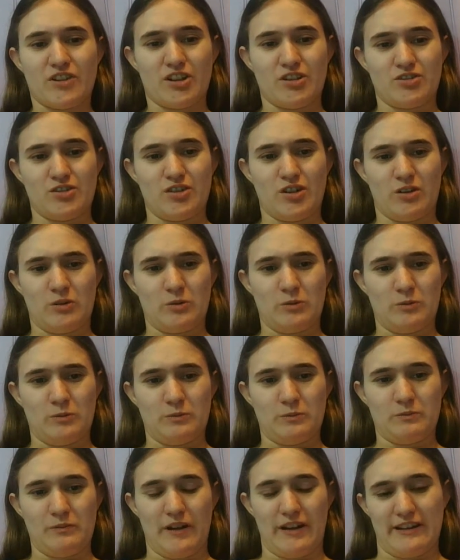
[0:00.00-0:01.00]
So,
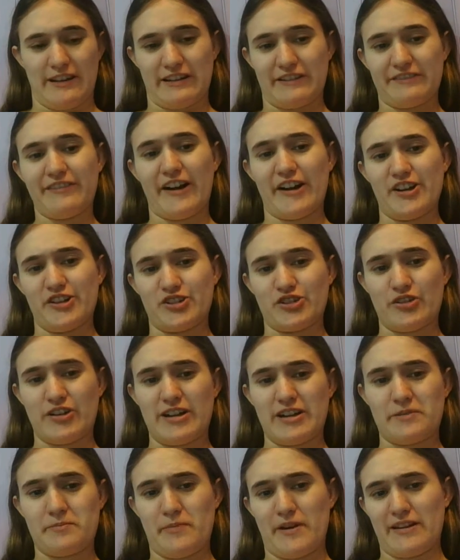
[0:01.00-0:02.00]
and, like, fire
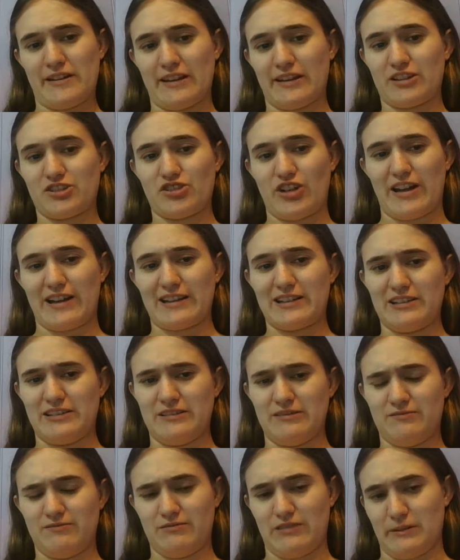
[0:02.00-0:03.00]
drake meant, like, a
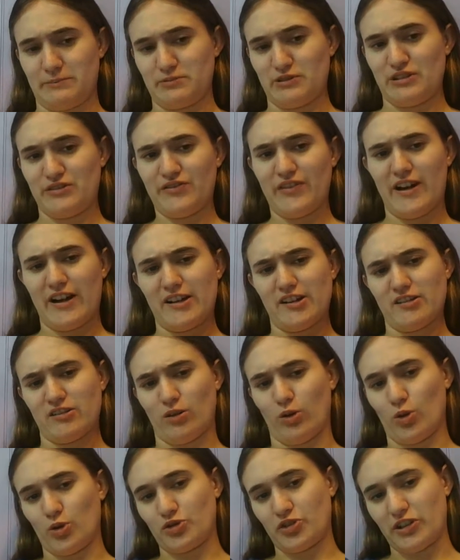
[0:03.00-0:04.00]
dragon that breathes fire.
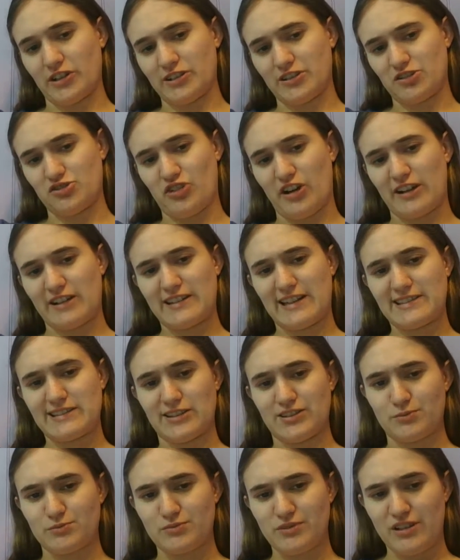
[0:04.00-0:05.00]
Cold drake is a dragon that
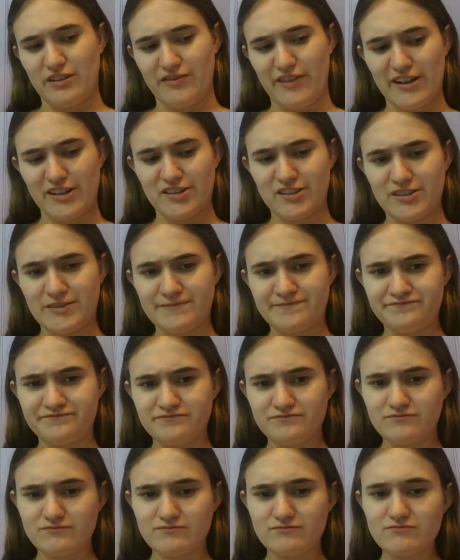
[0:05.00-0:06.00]
doesn't breathe fire.
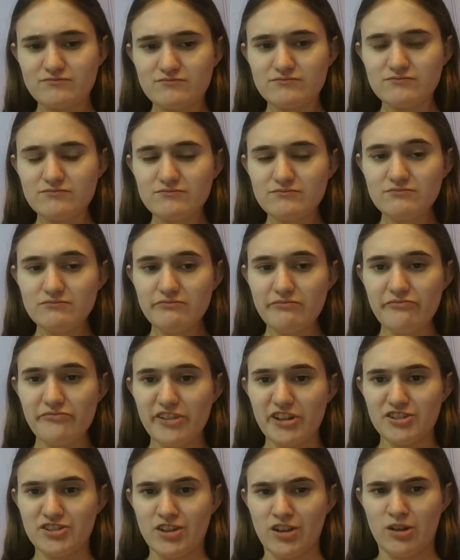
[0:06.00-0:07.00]

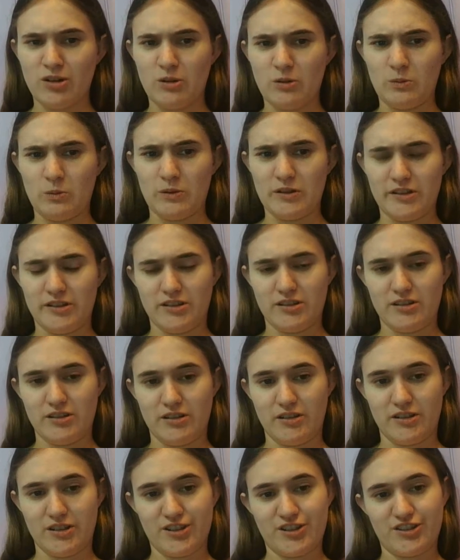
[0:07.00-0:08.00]
So,
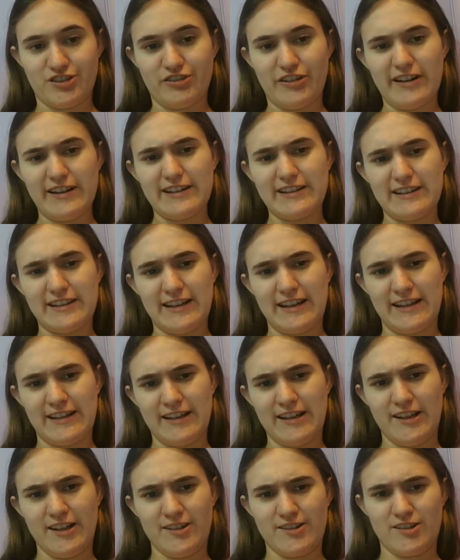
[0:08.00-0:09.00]
drake can
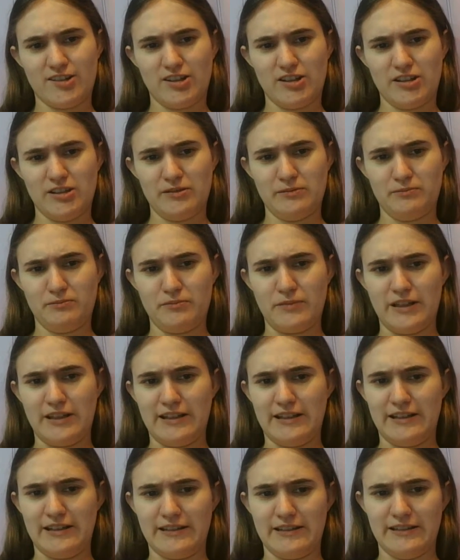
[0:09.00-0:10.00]
either
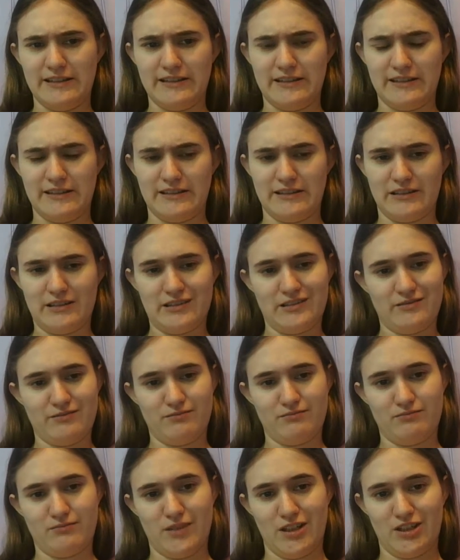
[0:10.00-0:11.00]
mean
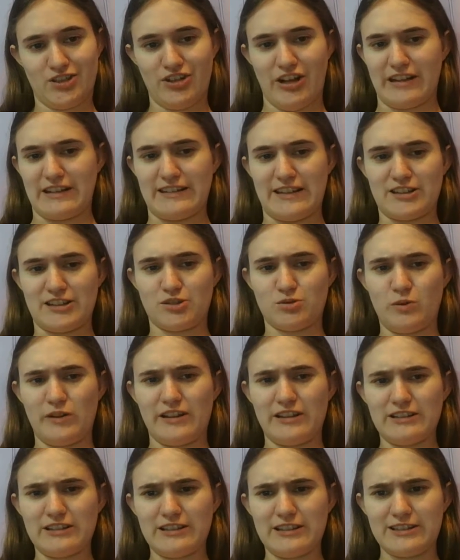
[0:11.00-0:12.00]
a dragon that's
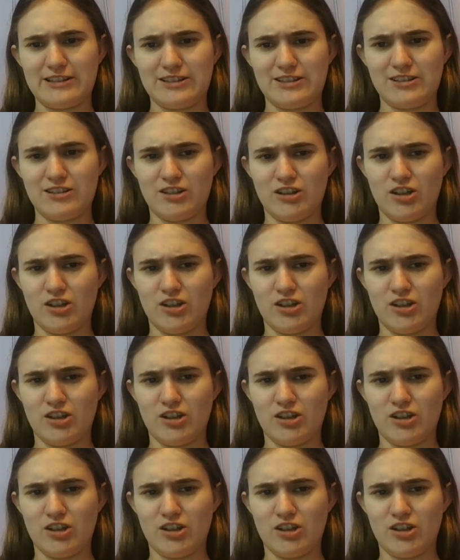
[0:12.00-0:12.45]
wingless,